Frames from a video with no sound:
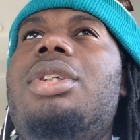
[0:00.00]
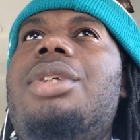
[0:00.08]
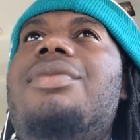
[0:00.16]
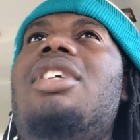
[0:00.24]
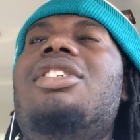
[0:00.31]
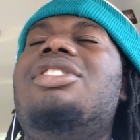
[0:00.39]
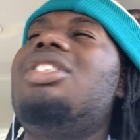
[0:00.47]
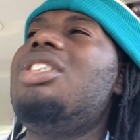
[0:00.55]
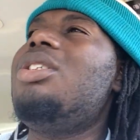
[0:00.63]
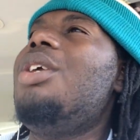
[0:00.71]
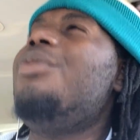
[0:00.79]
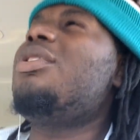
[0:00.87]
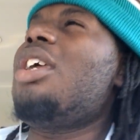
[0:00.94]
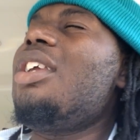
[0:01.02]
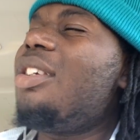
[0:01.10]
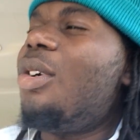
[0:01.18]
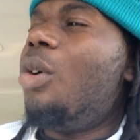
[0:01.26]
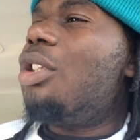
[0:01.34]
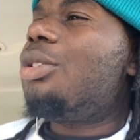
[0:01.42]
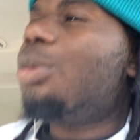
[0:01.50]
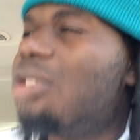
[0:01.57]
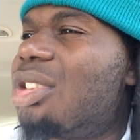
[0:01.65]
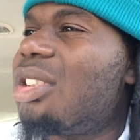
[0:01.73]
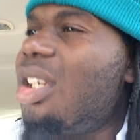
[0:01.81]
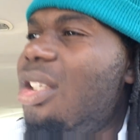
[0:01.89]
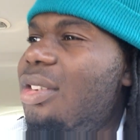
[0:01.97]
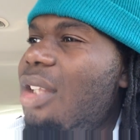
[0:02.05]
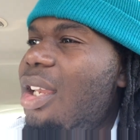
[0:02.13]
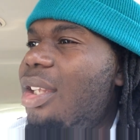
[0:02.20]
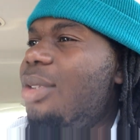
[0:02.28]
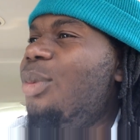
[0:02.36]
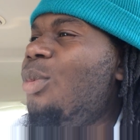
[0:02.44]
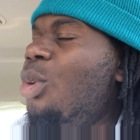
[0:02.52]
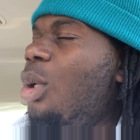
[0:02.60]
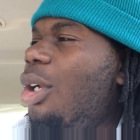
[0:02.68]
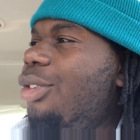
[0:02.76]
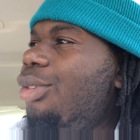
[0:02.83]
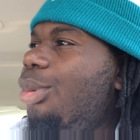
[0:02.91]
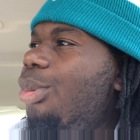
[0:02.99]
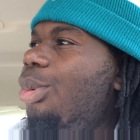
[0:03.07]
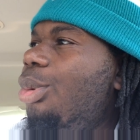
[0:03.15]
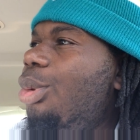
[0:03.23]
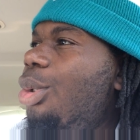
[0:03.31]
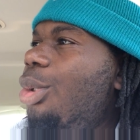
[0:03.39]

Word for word: If they see if they going through the same thing you going through,